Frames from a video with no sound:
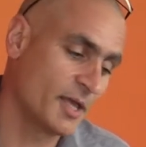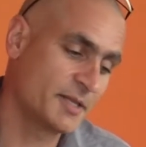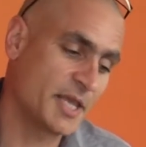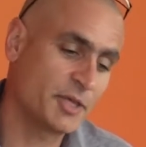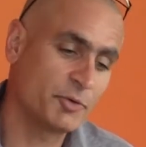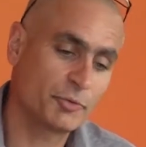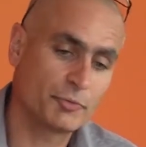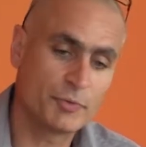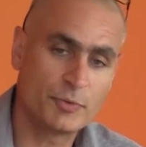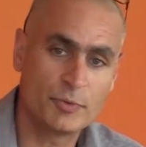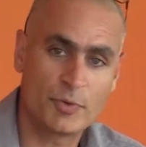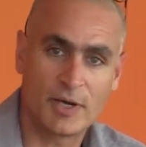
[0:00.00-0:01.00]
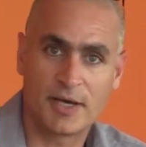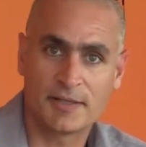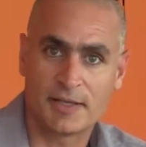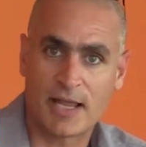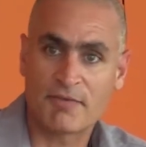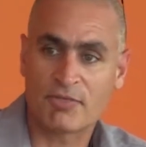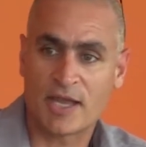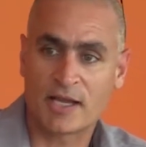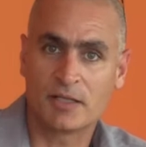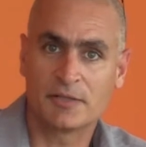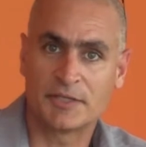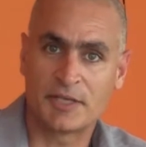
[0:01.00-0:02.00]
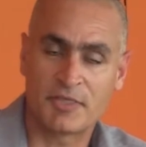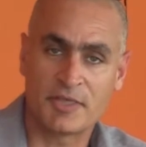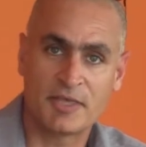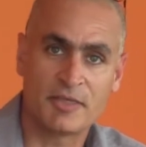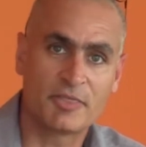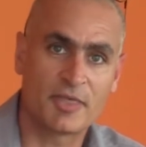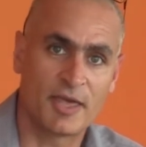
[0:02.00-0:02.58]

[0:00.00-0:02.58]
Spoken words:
take you through the life cycle of the disease,